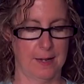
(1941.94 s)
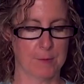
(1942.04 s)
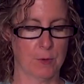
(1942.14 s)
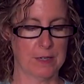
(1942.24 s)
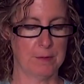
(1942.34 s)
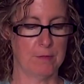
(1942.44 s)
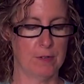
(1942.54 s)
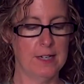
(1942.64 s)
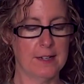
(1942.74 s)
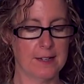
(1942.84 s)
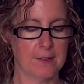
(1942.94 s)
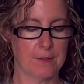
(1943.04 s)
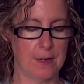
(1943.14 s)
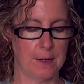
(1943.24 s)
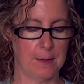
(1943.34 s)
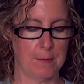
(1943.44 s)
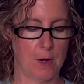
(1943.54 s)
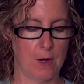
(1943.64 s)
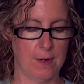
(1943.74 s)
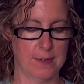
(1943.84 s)
I'm going to be reading um,
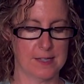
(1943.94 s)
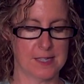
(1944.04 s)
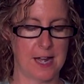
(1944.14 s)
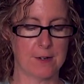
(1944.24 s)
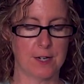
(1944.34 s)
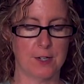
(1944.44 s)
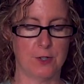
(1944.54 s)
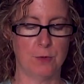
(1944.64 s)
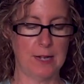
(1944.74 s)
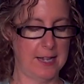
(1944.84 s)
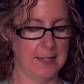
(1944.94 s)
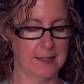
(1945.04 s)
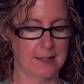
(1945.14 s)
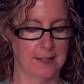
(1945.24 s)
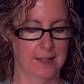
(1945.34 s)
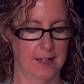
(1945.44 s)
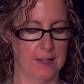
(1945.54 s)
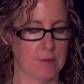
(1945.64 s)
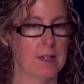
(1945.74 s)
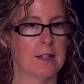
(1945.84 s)
on Saturday, June 8th
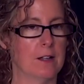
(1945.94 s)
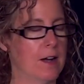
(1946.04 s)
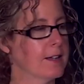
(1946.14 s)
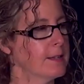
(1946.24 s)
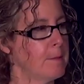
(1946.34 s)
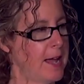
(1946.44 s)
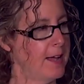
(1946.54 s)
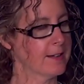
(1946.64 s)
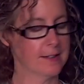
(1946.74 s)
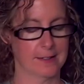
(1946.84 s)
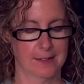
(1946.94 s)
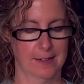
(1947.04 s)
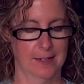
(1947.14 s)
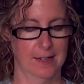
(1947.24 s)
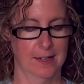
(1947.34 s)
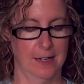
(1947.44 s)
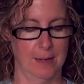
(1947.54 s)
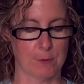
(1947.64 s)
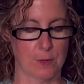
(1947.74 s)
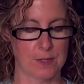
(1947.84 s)
at 3 o'clock at the MAC. Cool.
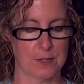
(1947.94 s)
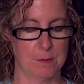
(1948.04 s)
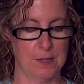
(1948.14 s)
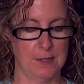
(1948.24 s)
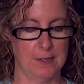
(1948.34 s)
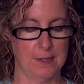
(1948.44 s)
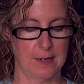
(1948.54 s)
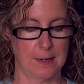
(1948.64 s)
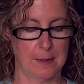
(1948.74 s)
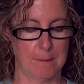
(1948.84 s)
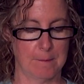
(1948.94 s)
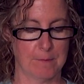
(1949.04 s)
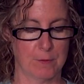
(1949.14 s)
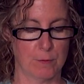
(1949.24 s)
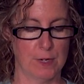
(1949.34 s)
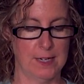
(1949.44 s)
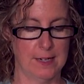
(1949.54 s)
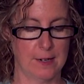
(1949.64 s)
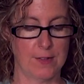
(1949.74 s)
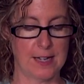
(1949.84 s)
I'm going to be um,
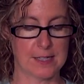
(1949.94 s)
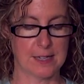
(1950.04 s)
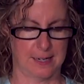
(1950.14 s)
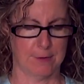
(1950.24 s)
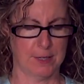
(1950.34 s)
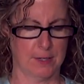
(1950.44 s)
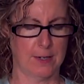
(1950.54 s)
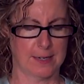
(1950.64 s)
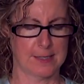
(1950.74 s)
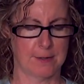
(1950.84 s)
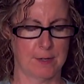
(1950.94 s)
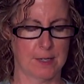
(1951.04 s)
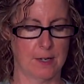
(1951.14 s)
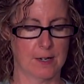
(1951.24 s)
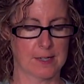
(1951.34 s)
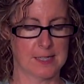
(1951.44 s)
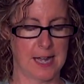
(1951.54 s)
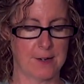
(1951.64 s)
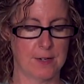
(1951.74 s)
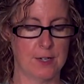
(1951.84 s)
reading, and oh, that's, yeah, 3 o'clock. I said 3 o'clock.
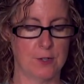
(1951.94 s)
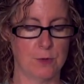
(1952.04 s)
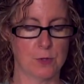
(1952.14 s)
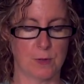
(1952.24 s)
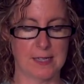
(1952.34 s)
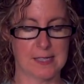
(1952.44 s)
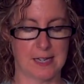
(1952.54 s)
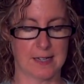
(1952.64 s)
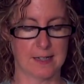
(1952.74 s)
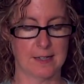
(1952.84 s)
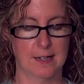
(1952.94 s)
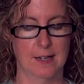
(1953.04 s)
Saturday, June 22nd,